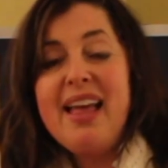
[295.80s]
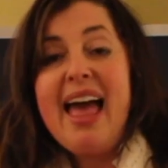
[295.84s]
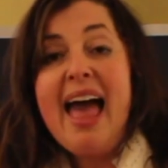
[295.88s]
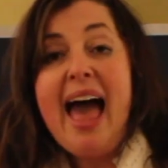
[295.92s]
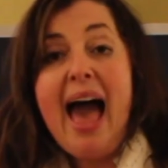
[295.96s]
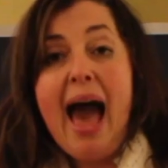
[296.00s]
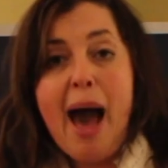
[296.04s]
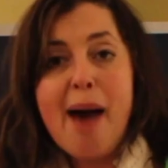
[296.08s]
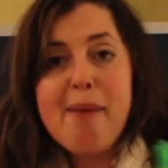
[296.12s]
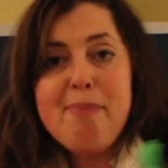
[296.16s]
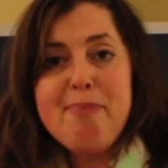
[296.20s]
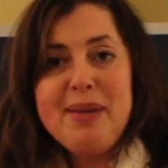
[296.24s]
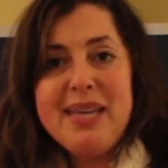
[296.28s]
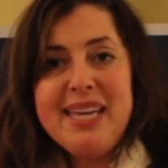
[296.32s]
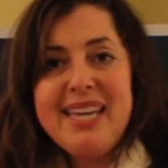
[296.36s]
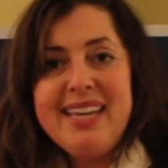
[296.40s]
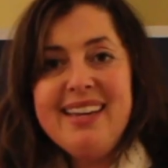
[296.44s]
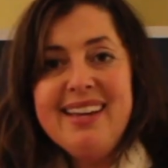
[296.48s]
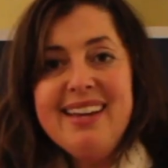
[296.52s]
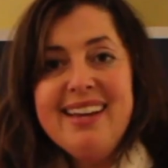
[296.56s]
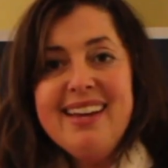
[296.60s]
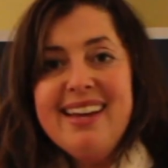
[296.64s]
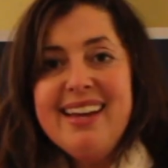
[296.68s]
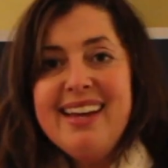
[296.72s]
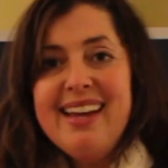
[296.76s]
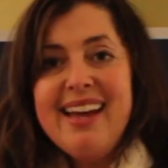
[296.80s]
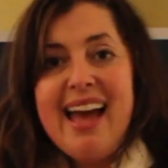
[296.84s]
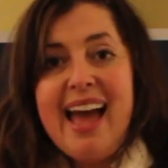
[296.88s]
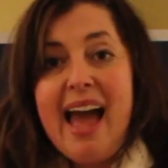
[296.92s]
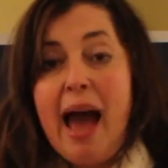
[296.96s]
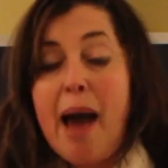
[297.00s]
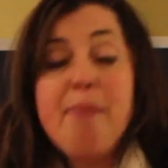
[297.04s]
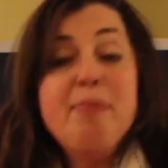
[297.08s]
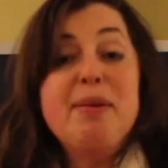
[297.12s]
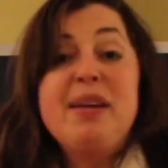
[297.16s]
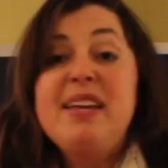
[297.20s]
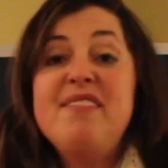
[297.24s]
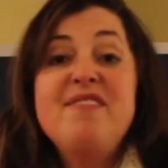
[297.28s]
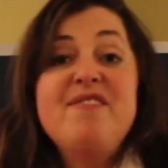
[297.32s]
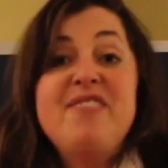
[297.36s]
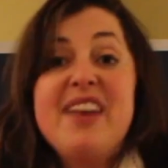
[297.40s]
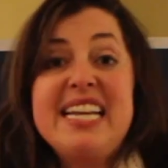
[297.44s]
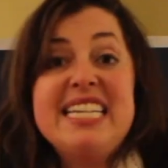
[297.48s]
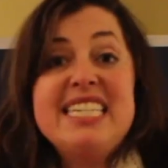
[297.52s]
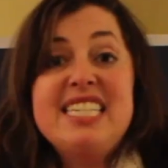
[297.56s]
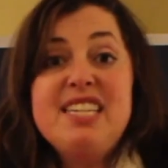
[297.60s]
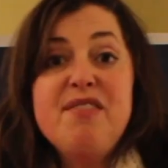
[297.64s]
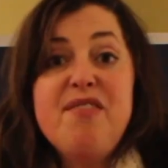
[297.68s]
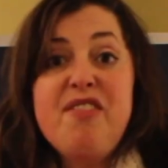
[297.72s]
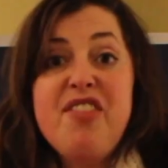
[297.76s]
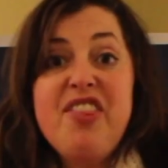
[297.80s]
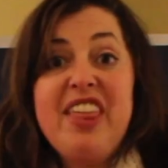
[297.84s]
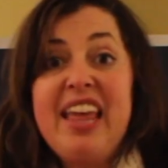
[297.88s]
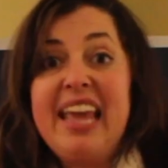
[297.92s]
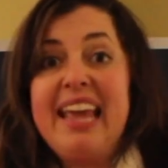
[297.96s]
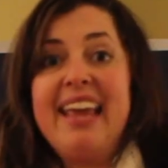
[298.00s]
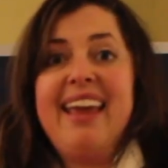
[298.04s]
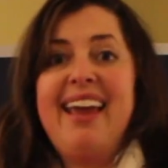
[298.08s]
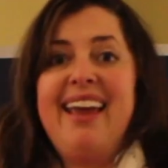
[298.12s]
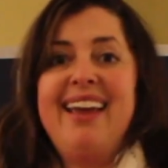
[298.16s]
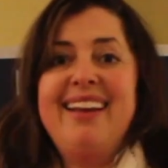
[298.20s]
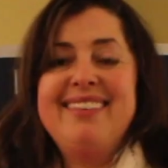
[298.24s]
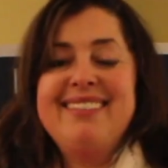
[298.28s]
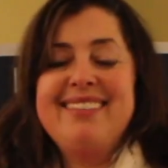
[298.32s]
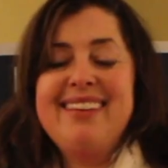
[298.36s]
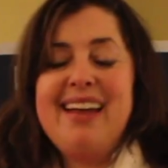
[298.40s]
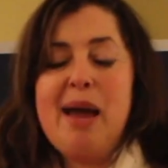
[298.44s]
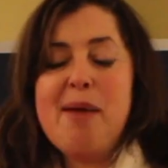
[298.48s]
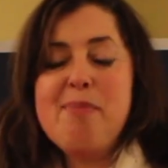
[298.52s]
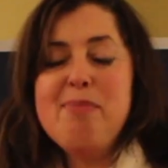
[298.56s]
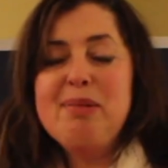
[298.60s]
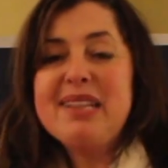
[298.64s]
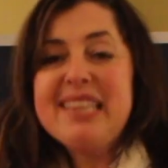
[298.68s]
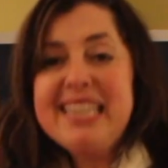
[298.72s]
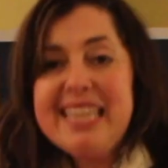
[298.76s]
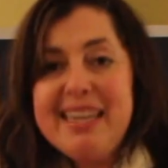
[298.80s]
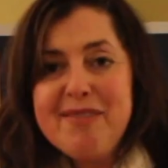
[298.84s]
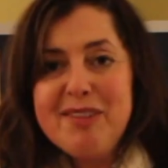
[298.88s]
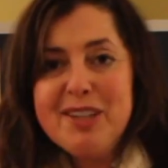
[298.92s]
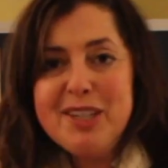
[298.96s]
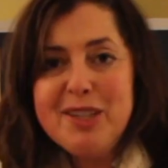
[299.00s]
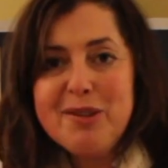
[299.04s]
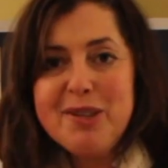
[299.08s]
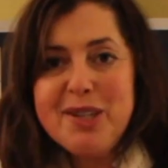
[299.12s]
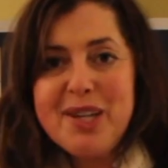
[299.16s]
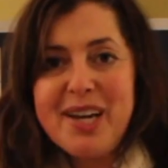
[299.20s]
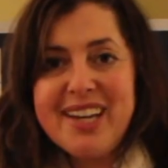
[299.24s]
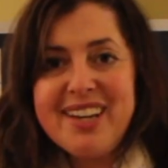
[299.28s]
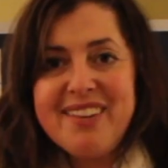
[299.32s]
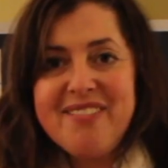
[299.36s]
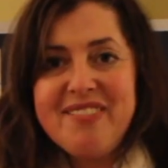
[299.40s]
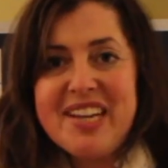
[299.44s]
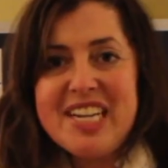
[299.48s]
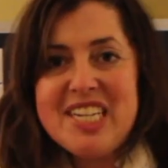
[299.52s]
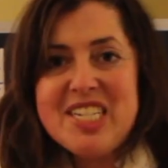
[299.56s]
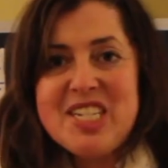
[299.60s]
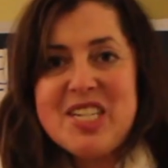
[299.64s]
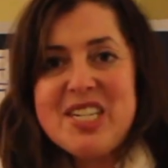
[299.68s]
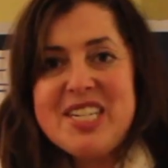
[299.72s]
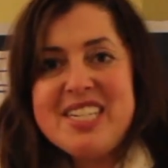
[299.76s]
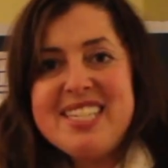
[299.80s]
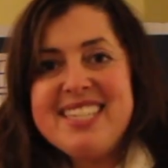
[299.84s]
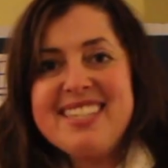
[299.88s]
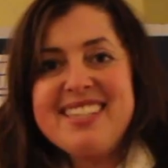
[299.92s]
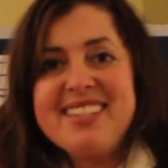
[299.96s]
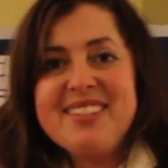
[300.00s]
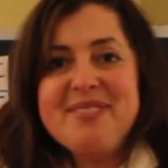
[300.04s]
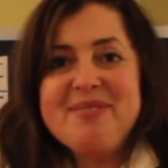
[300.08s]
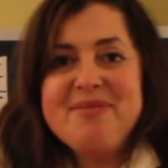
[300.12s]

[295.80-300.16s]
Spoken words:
Happy inventive thinking. I believe in you, young inventors.